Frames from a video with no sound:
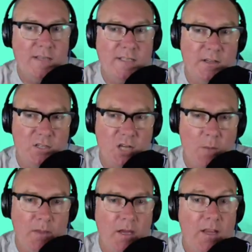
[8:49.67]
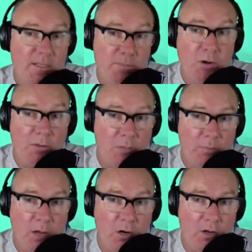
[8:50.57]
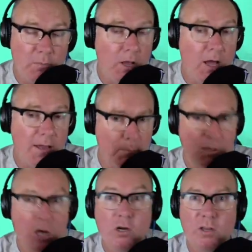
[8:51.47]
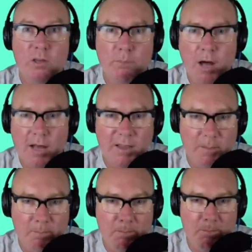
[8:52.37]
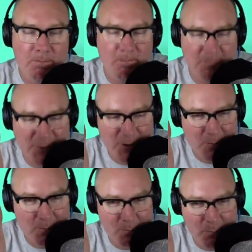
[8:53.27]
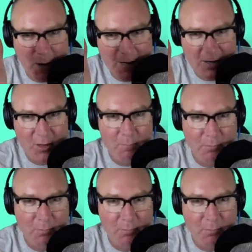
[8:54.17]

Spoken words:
at the top. That's probably the bloke on the bike, the bike on the bloke, the bloke on the